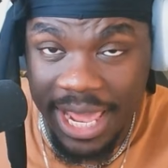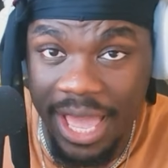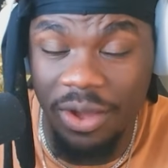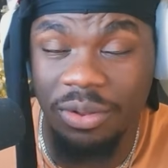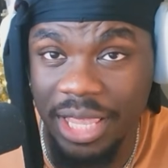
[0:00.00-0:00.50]

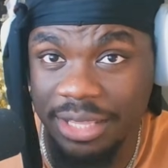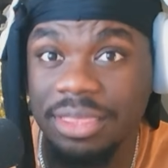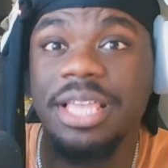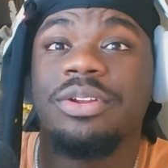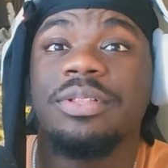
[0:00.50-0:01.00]
now, like
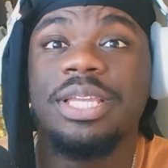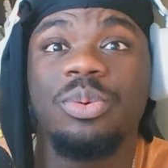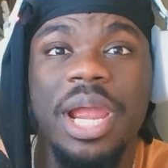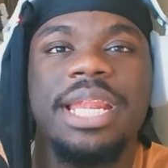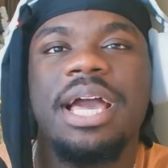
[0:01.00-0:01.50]
literally
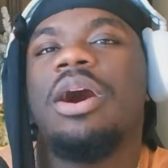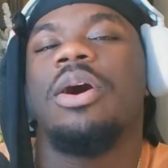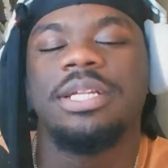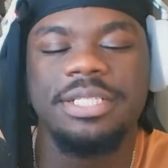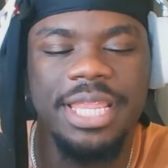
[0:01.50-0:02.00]
right now,
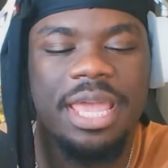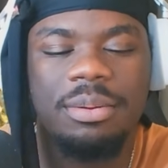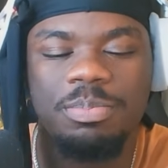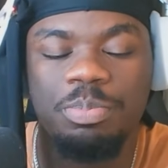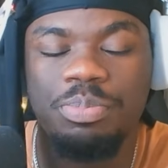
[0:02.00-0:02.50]
are dead